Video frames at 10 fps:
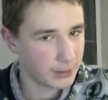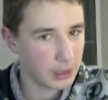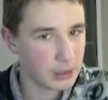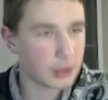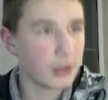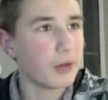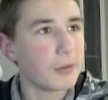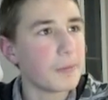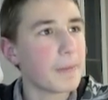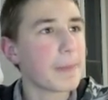let's
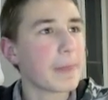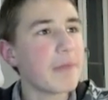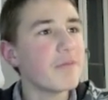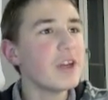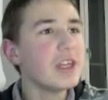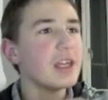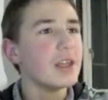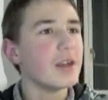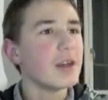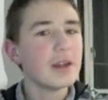go. I'm
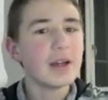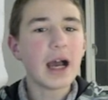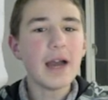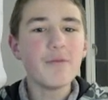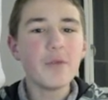winning. I'm